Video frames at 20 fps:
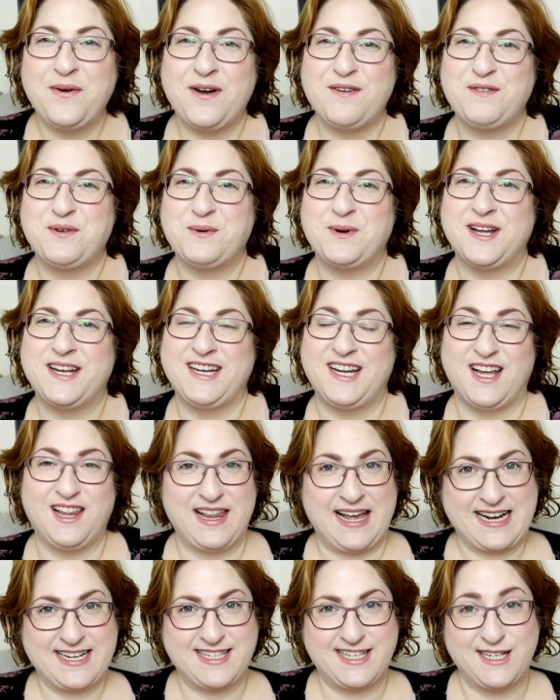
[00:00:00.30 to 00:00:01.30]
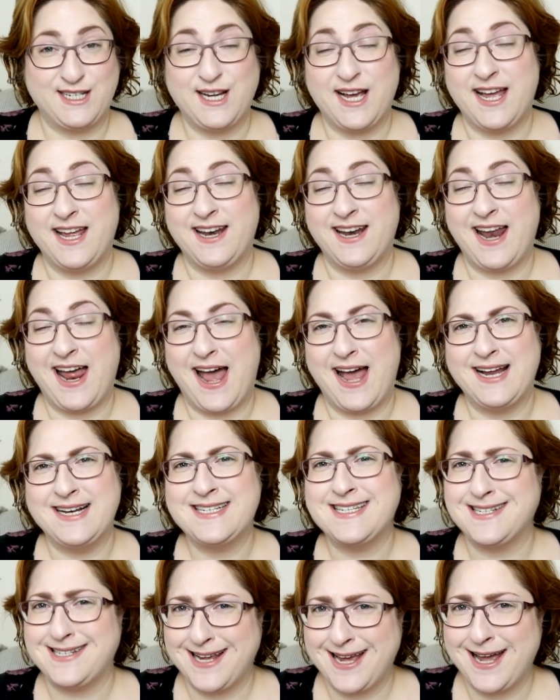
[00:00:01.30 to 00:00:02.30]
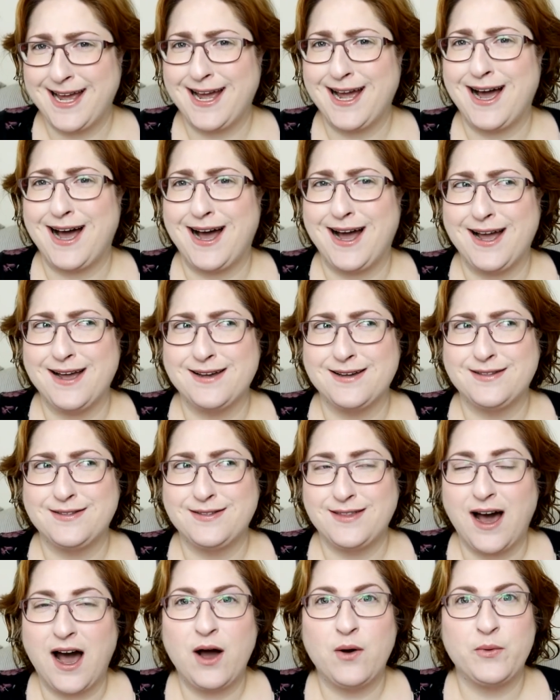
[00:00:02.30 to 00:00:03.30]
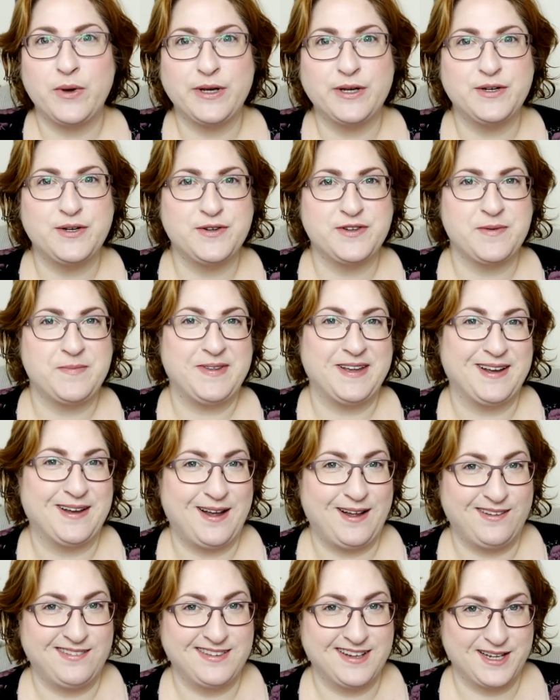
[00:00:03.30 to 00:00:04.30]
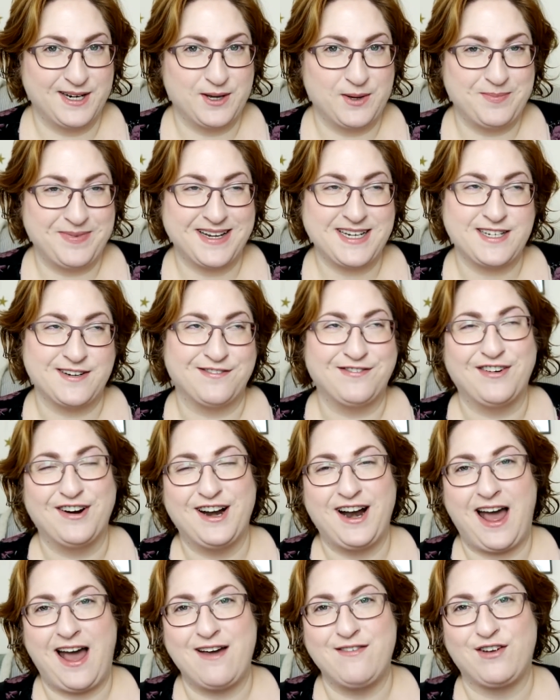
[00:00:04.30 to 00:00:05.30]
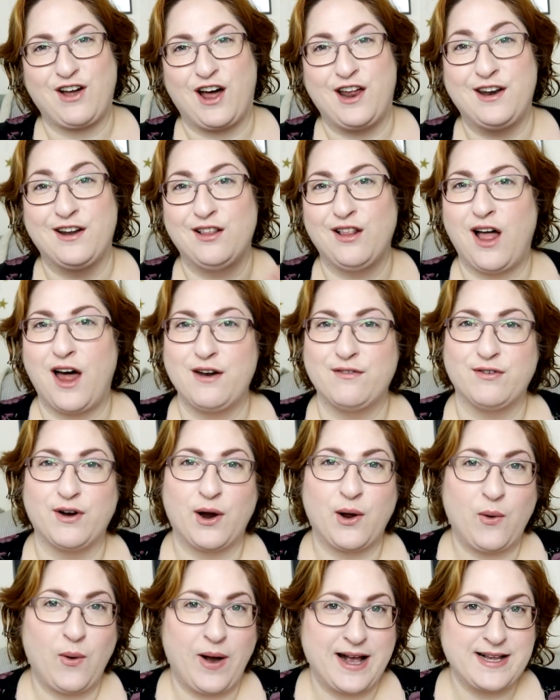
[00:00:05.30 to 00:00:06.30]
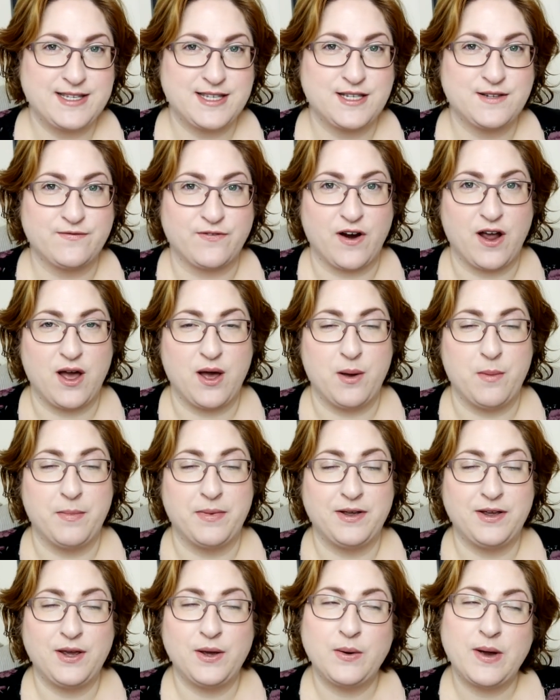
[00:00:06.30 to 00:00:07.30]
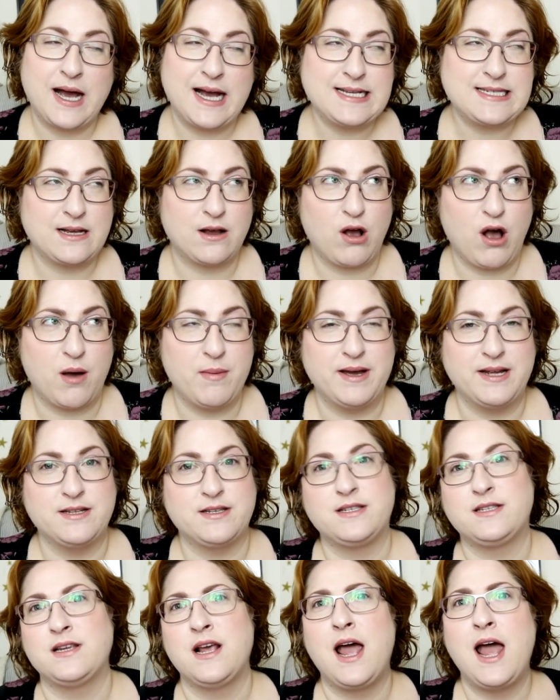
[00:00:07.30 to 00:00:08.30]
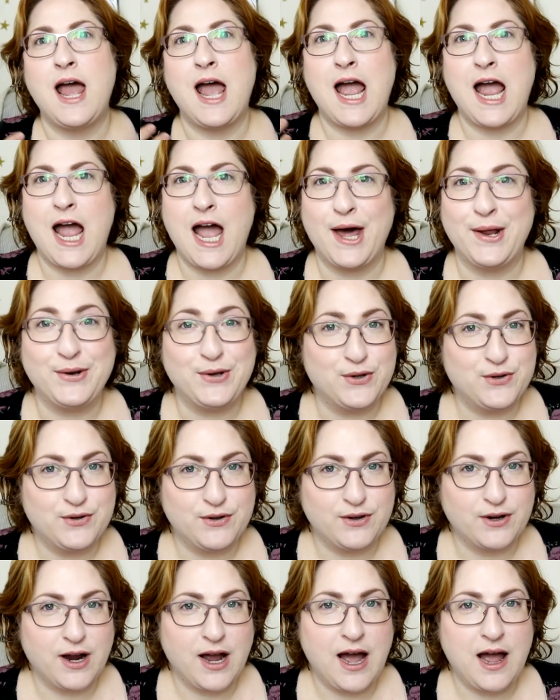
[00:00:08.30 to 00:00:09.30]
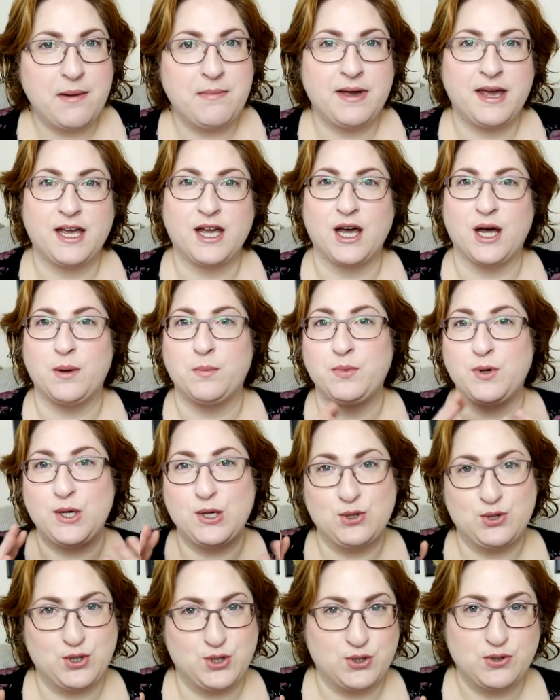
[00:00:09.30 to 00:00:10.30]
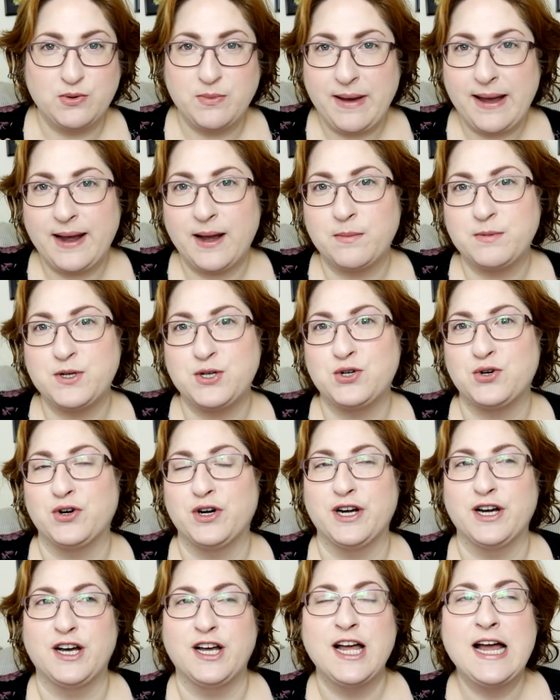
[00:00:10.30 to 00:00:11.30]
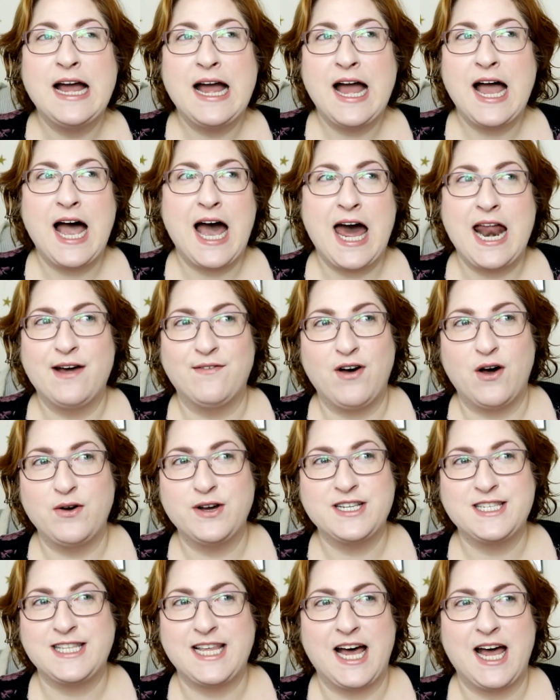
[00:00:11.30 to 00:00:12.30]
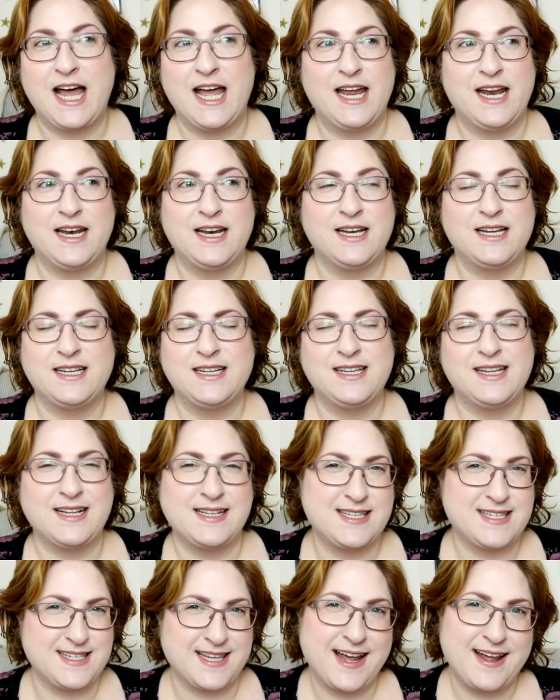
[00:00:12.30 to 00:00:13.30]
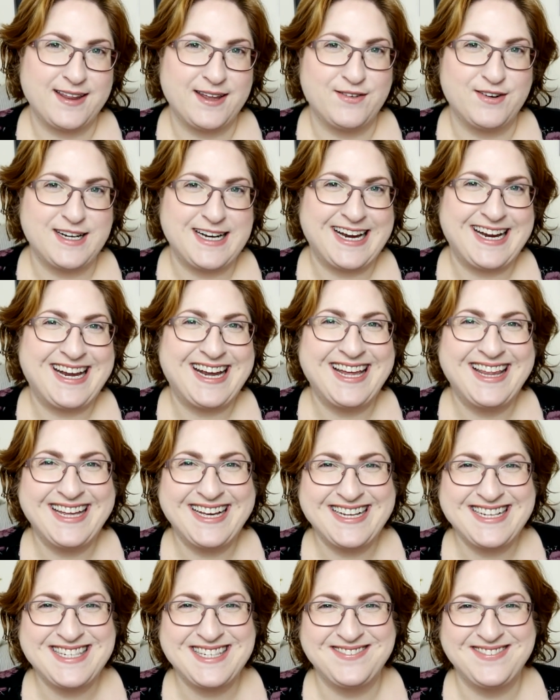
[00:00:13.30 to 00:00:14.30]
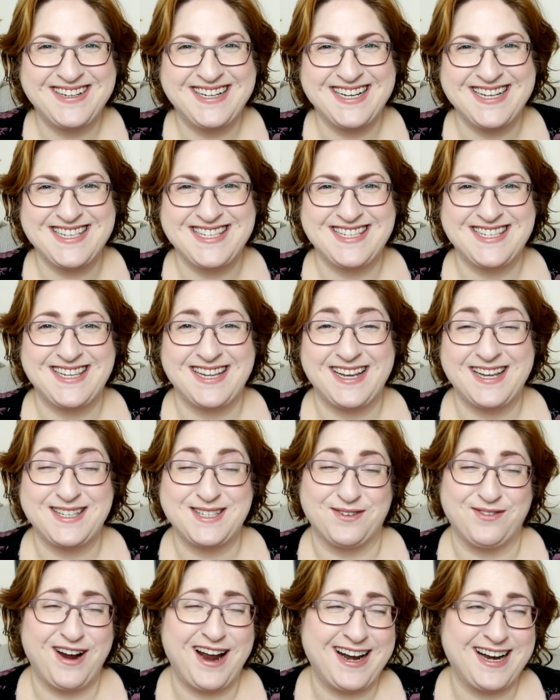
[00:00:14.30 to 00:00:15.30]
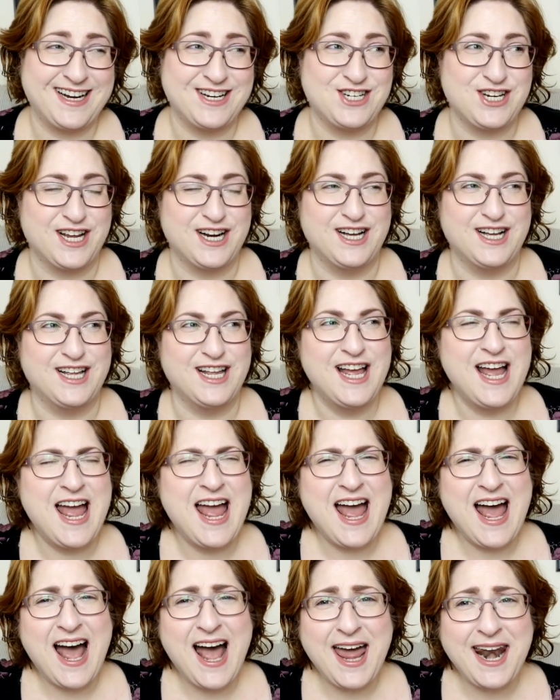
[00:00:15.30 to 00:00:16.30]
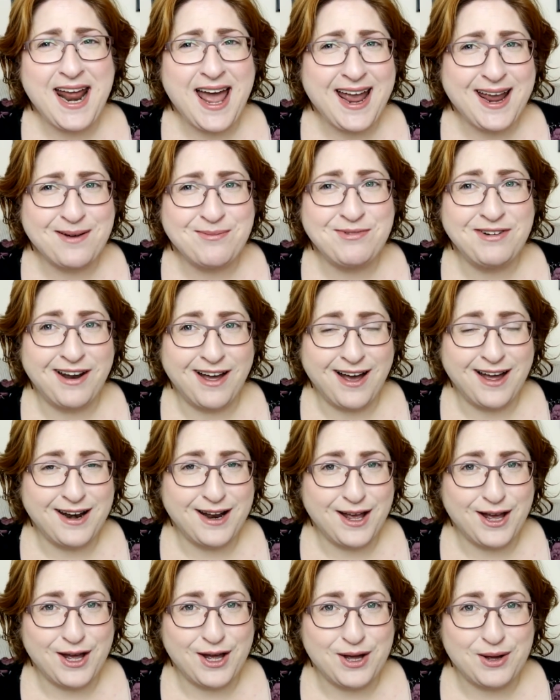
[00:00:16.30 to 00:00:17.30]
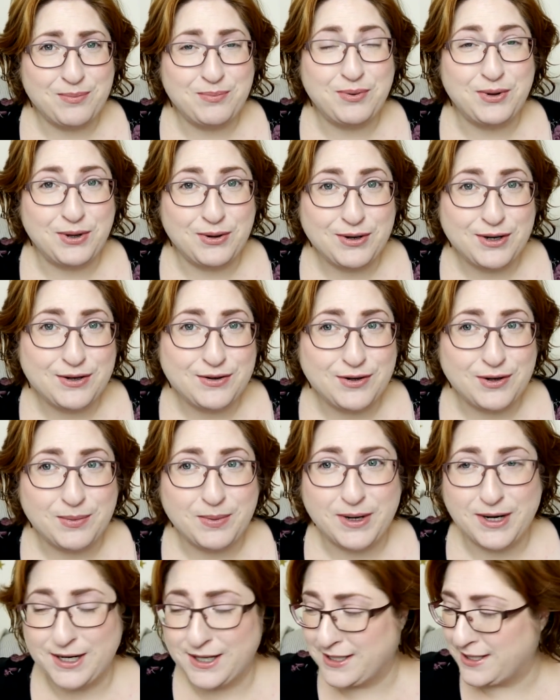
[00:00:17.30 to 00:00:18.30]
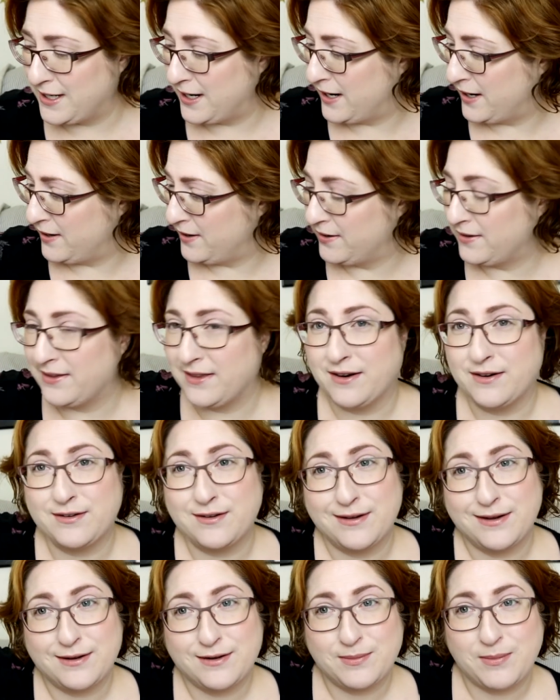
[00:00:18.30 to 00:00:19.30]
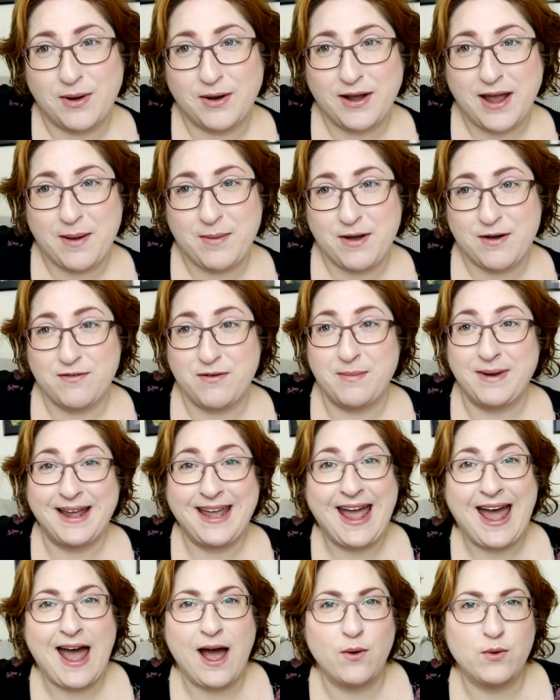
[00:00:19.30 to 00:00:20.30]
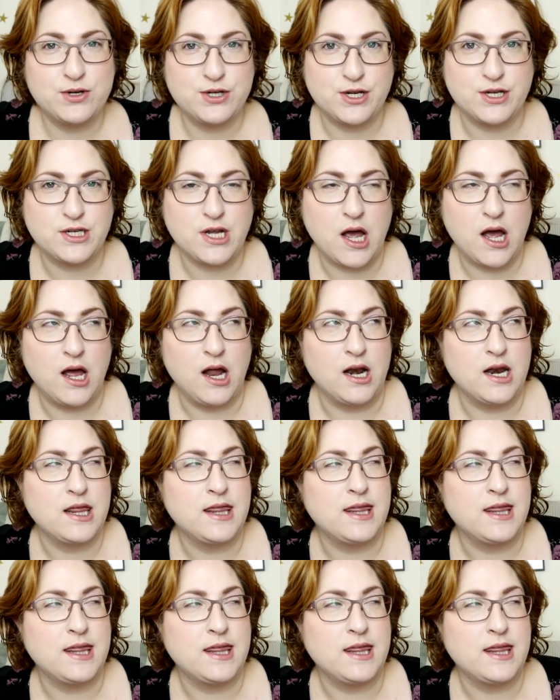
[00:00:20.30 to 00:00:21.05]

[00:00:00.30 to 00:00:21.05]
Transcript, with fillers: everyone, Alexa Donne, and today I thought we could do something a little bit different. I've gotten a lot of requests from you guys in comments, how do you do your eye makeup? You should do a makeup tutorial. And I've always thought, it's slightly ridiculous because it's a writing channel and I am not a beauty tuber. Sorry, there's a little small cameo for my cat, which is on